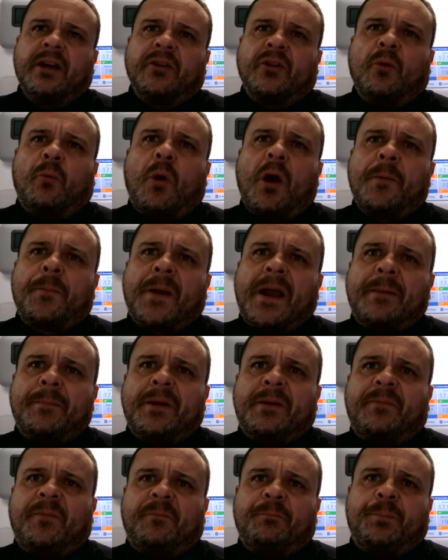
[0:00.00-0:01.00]
the Y plan
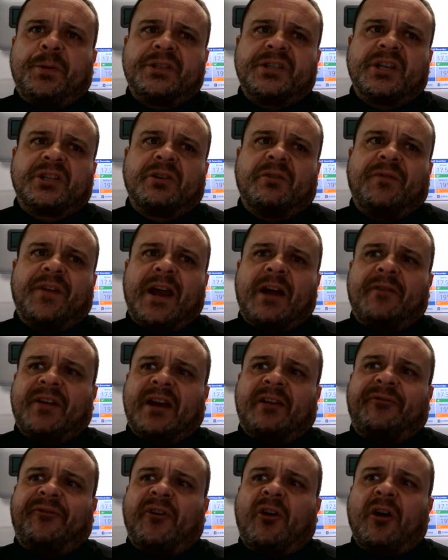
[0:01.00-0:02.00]
mid position valve
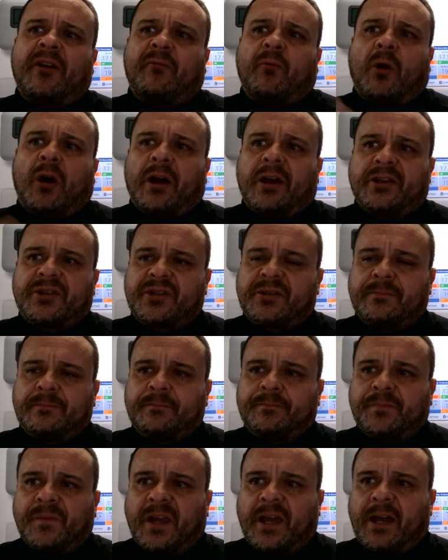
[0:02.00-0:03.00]
had five wires.
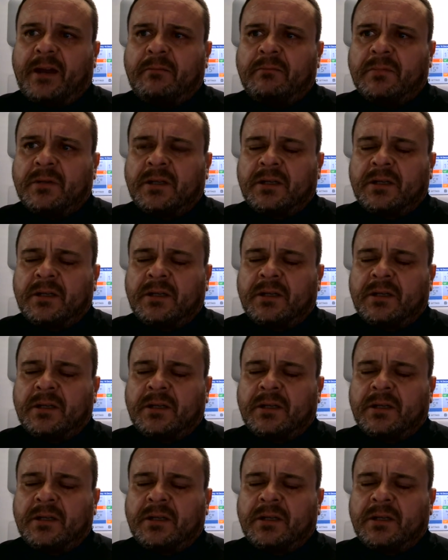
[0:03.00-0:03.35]
Yeah.